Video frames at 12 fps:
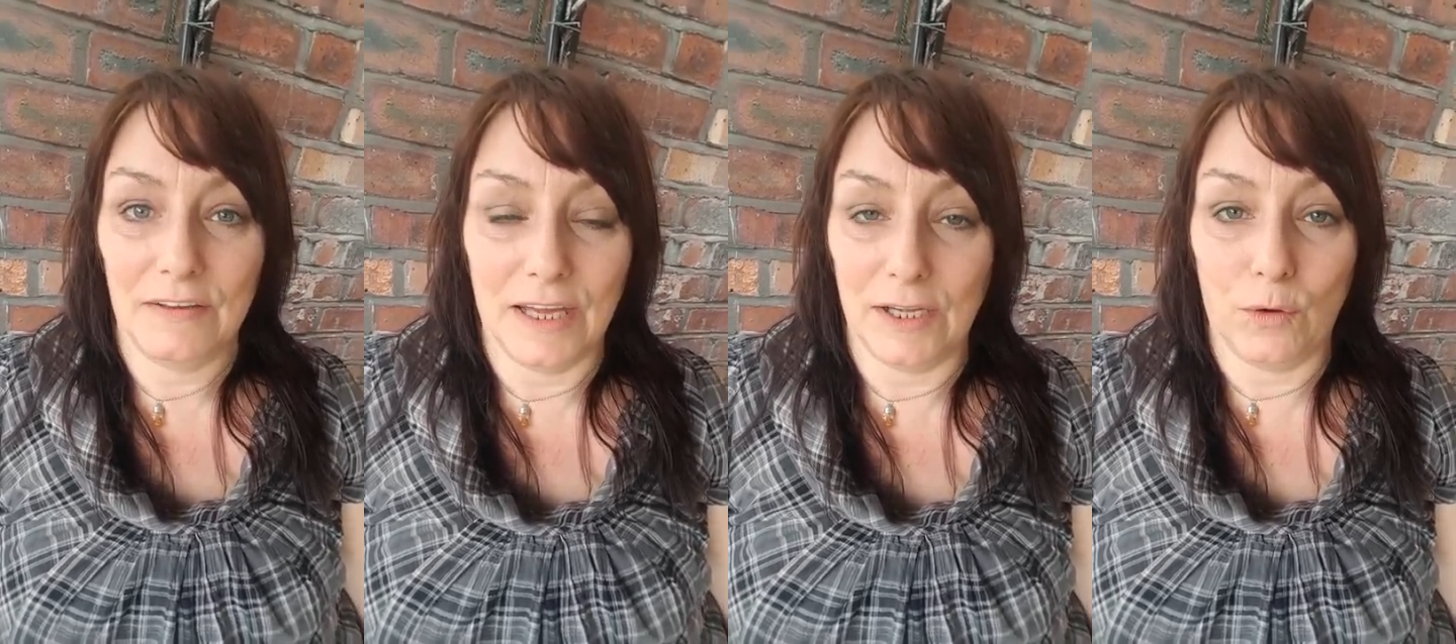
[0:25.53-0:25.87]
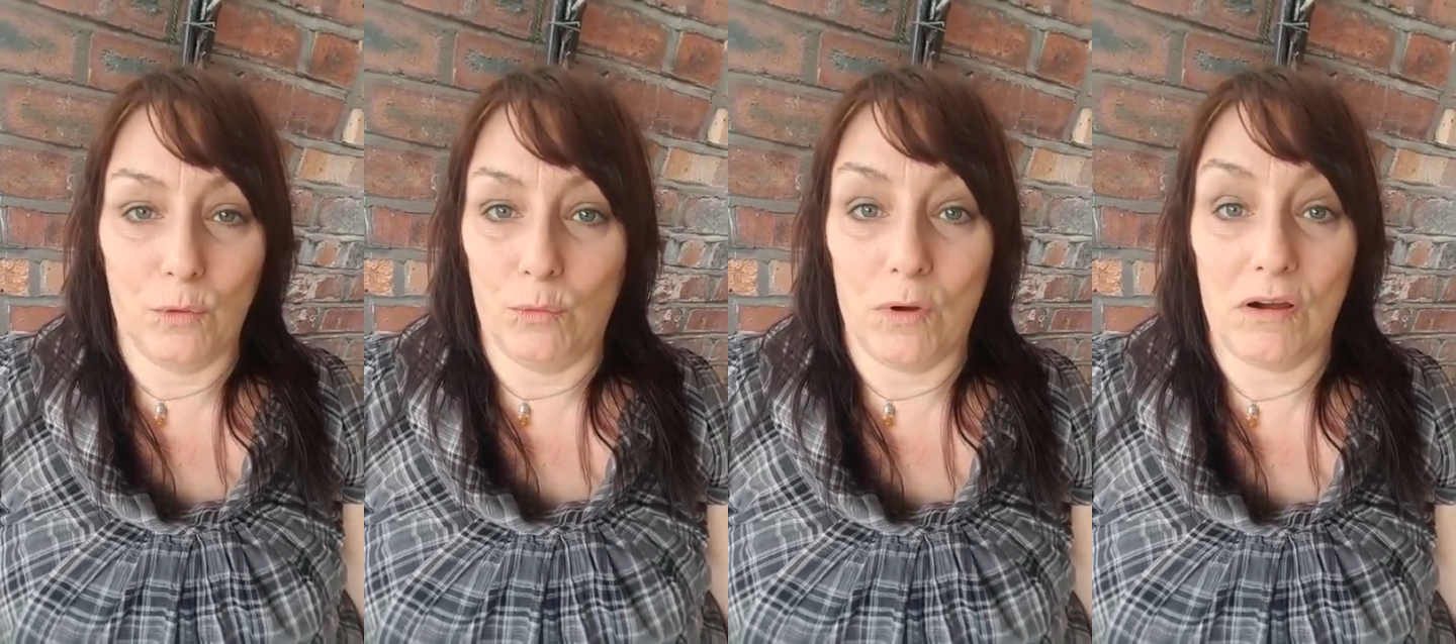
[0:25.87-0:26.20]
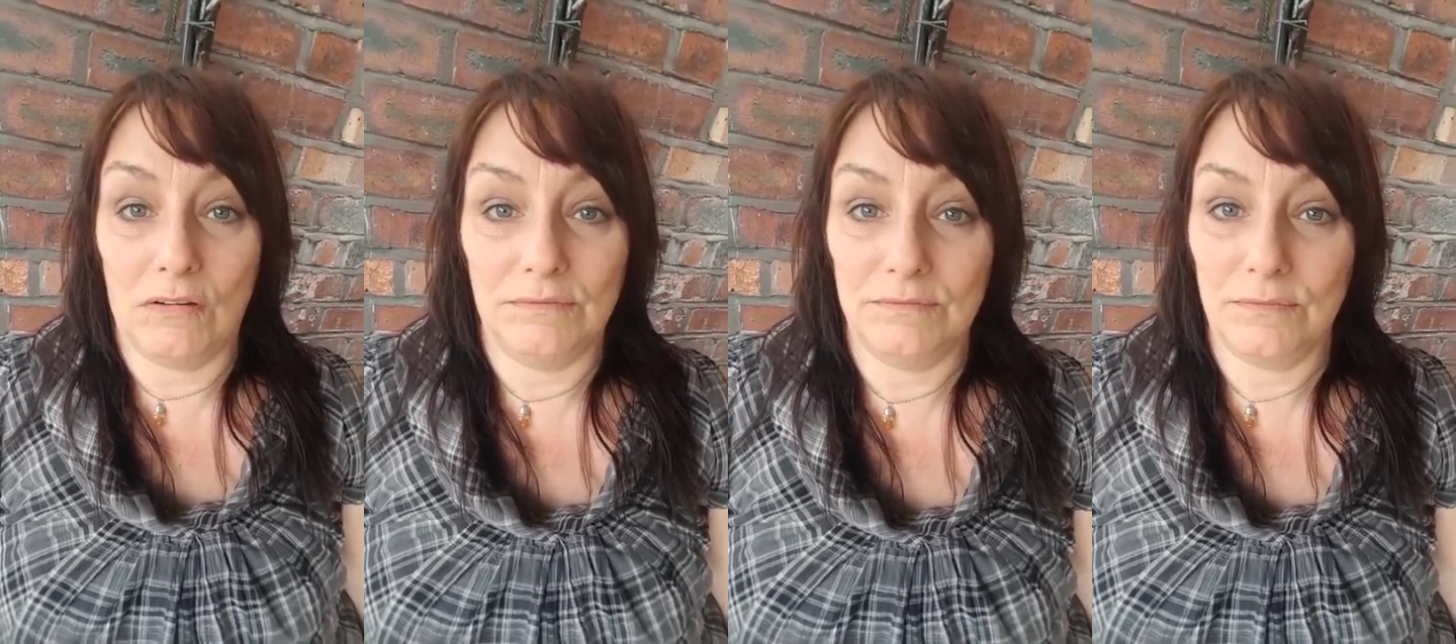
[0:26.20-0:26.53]
Like, what?
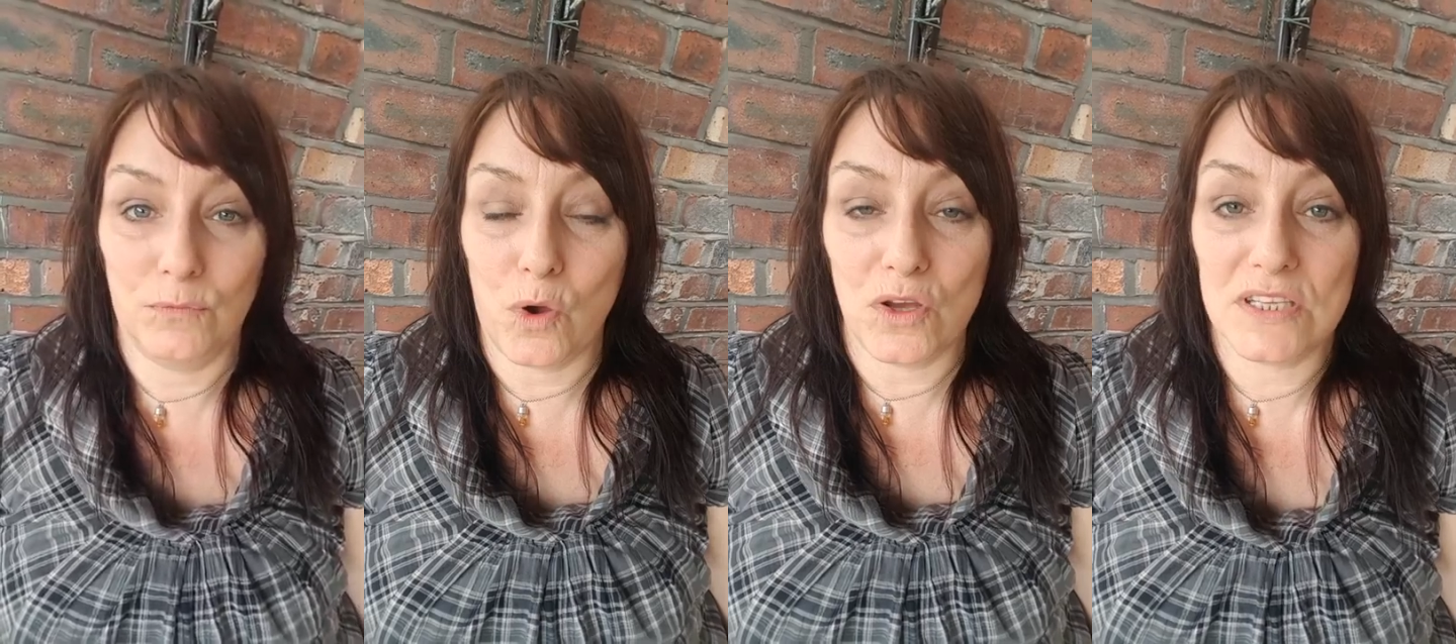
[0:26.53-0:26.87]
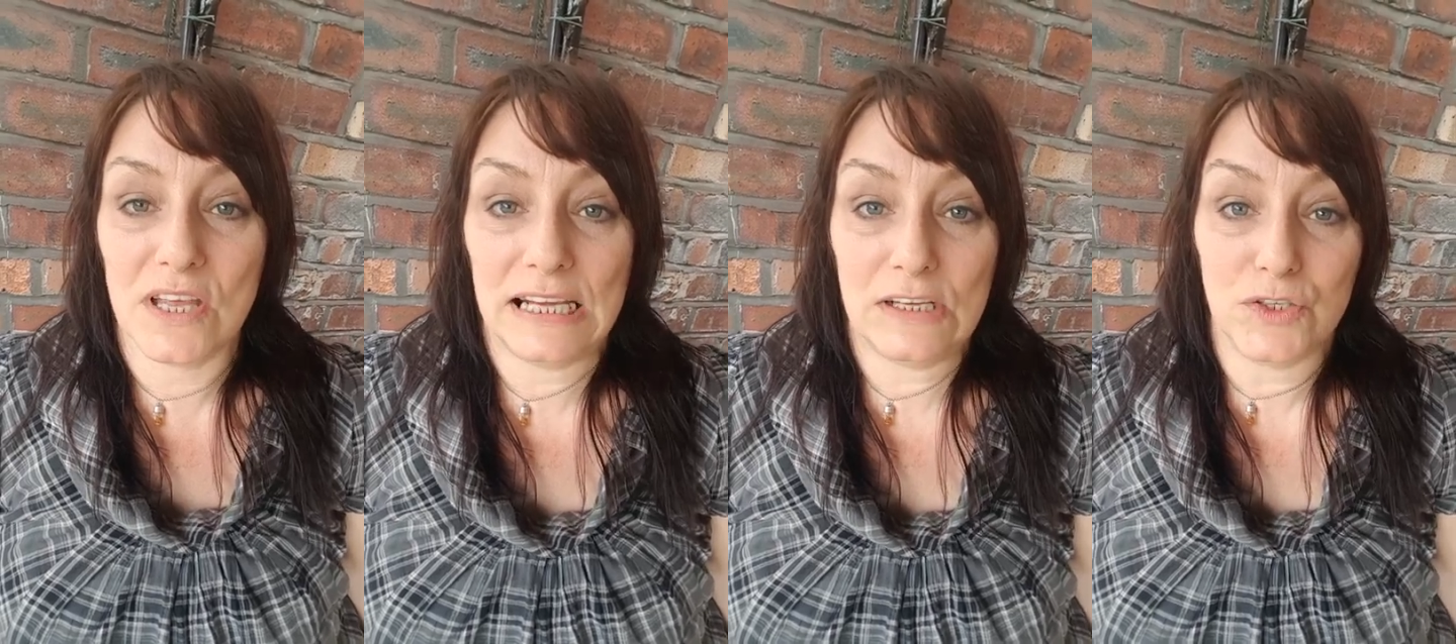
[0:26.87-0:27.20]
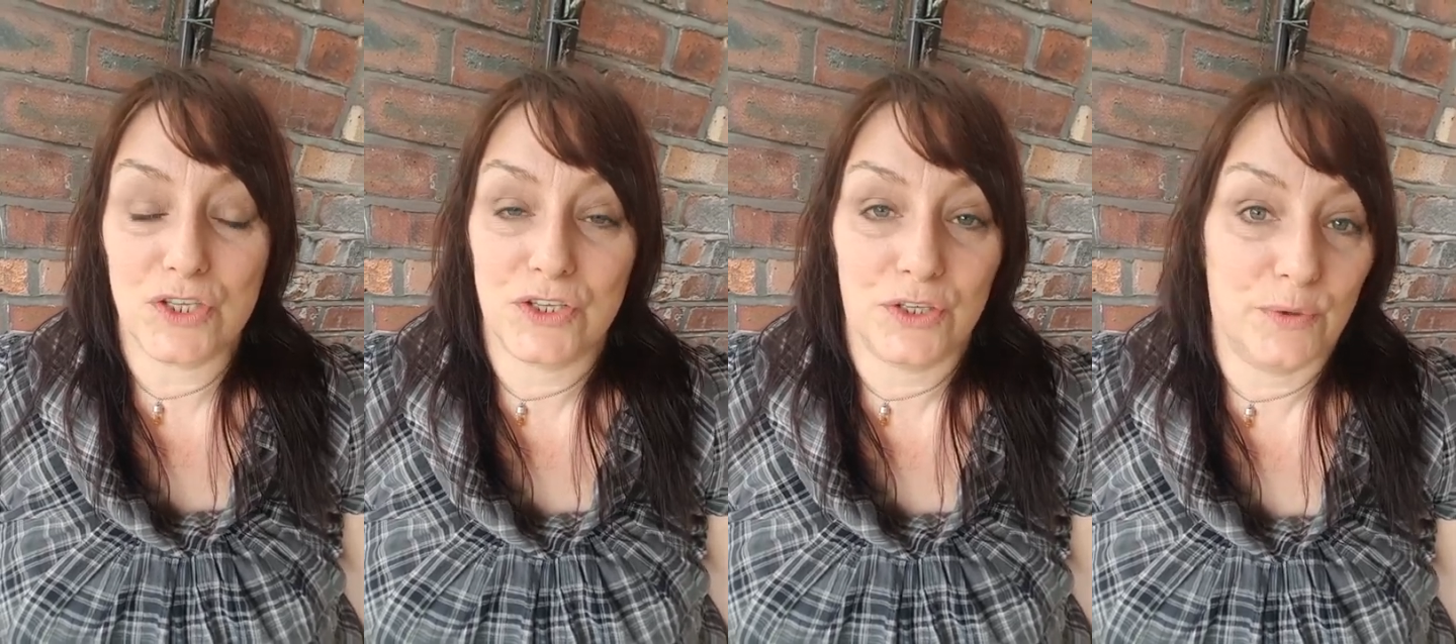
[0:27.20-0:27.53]
What has that got
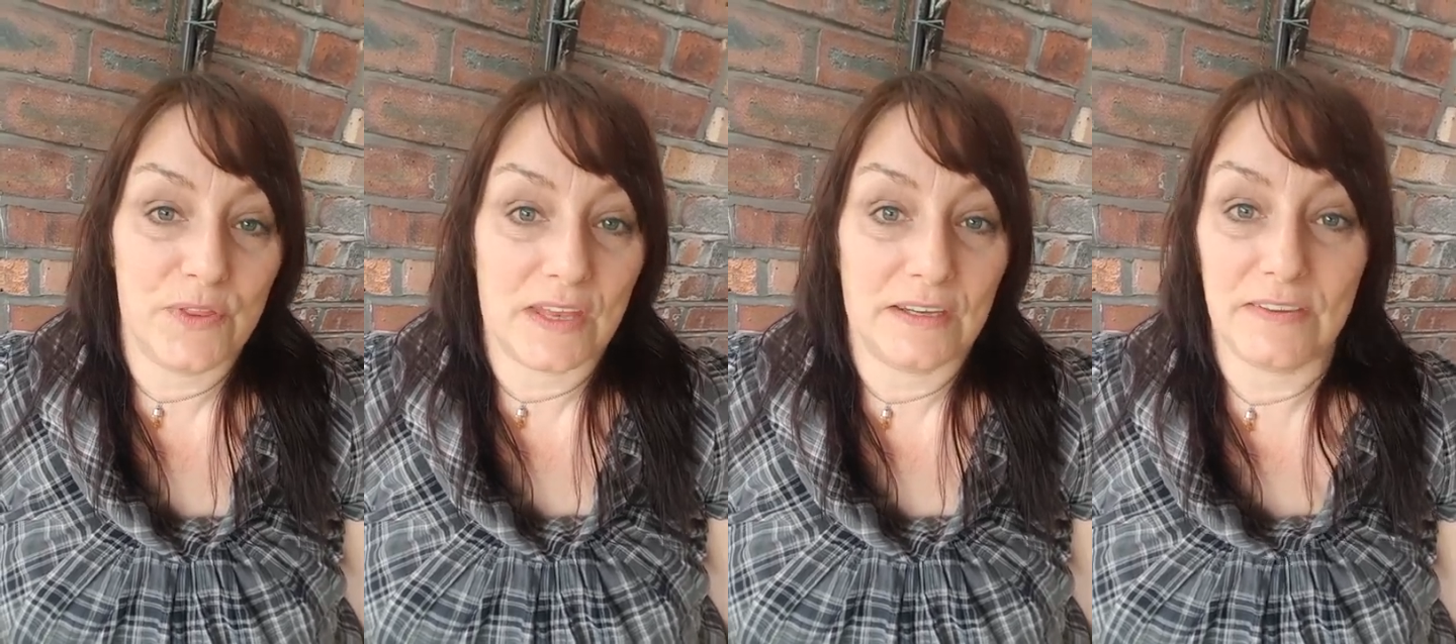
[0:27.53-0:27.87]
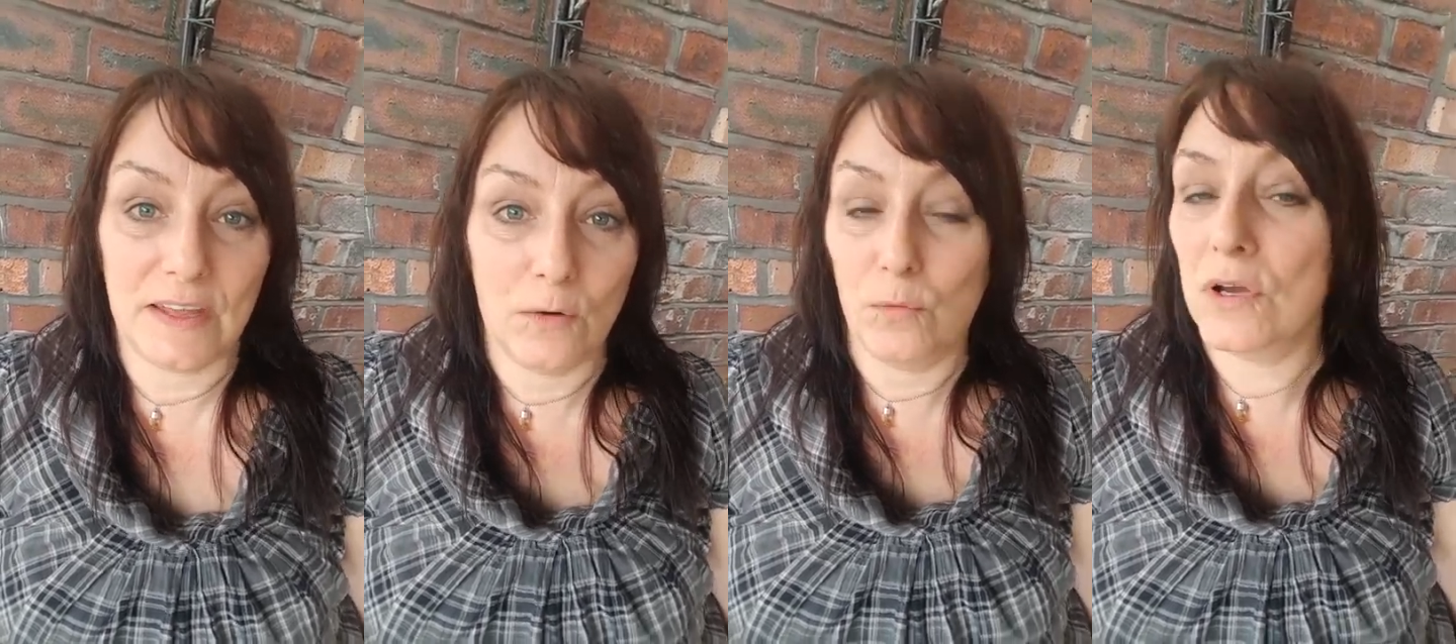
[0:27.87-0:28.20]
to do with anything?